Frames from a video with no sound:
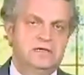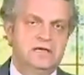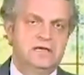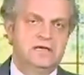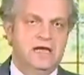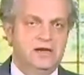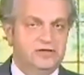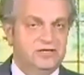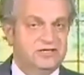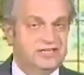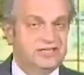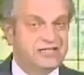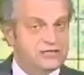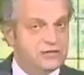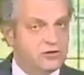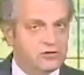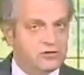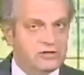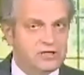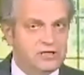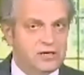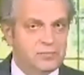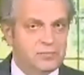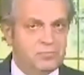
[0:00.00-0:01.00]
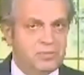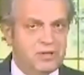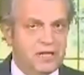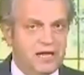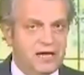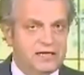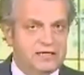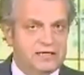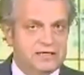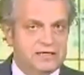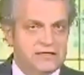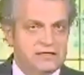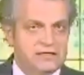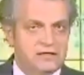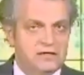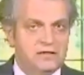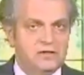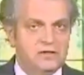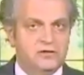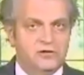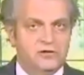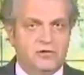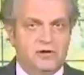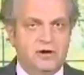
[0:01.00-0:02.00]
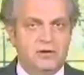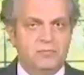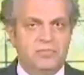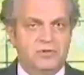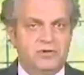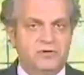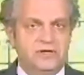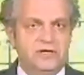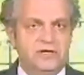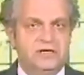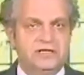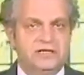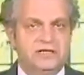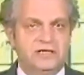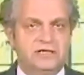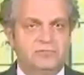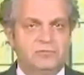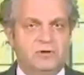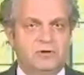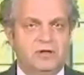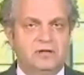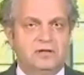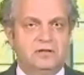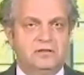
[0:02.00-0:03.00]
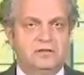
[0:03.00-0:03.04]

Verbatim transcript: And it certainly applies to our employees as well.